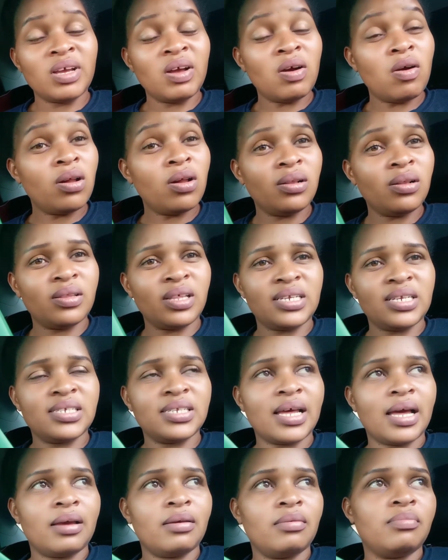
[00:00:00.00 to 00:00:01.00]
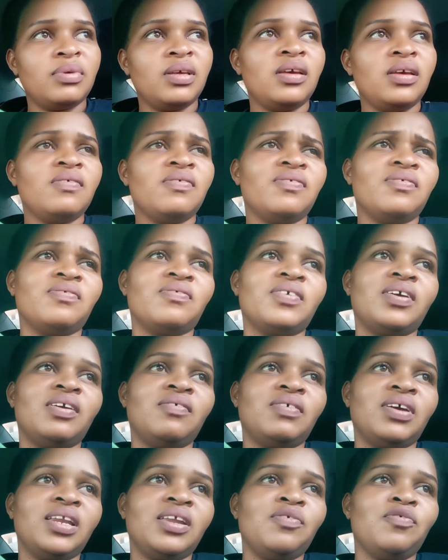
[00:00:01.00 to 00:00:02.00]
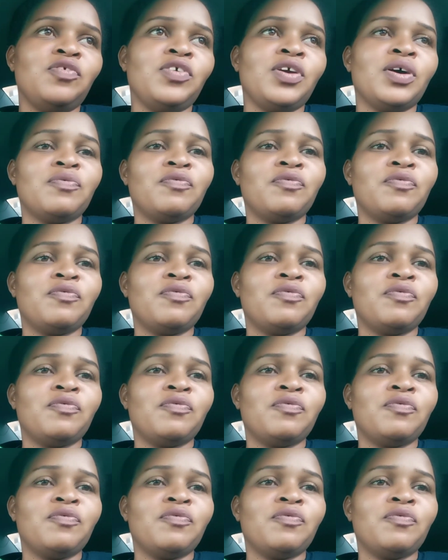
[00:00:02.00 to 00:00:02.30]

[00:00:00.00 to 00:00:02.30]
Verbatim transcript: all the time if even if you're